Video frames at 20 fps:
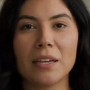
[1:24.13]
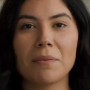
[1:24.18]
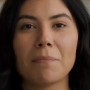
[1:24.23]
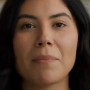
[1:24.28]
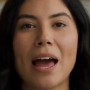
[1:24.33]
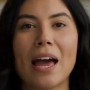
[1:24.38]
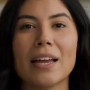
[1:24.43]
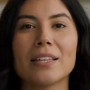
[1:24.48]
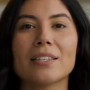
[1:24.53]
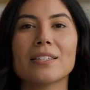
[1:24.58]

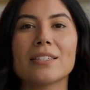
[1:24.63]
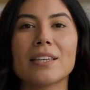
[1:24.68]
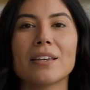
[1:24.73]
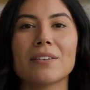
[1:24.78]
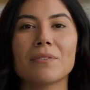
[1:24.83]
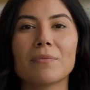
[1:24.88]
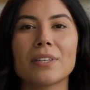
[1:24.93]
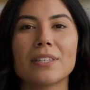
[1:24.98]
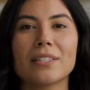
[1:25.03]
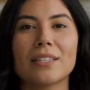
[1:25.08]
impact
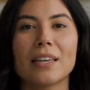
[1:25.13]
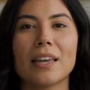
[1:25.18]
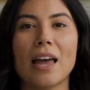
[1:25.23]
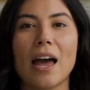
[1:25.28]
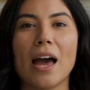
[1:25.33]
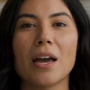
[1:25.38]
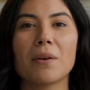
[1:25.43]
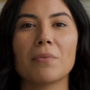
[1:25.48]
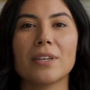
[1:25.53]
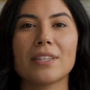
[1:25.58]
assessments in
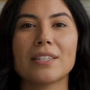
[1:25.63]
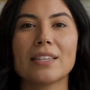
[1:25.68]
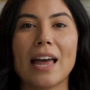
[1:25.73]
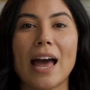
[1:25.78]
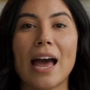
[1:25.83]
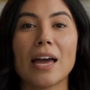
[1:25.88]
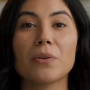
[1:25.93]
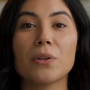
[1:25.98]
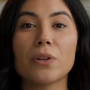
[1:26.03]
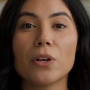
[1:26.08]
high-risk
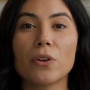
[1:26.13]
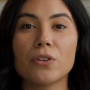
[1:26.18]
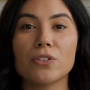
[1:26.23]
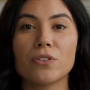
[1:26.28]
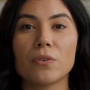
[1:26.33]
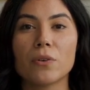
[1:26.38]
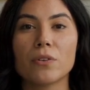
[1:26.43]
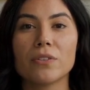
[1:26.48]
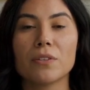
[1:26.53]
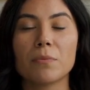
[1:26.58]

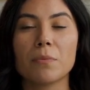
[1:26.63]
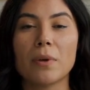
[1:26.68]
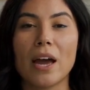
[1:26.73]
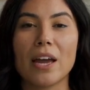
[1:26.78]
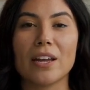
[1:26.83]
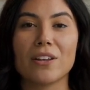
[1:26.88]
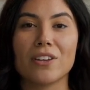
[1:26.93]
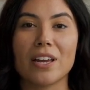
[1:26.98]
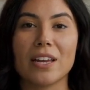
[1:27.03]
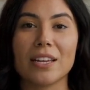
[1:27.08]
agricultural
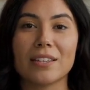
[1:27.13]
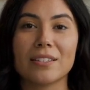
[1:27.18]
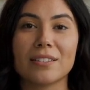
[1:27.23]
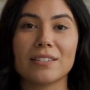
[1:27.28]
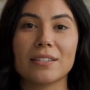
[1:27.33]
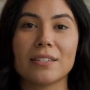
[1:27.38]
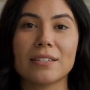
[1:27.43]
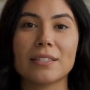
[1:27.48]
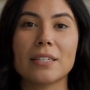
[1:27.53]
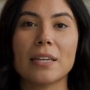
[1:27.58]
supply
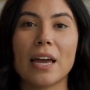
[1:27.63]
chains,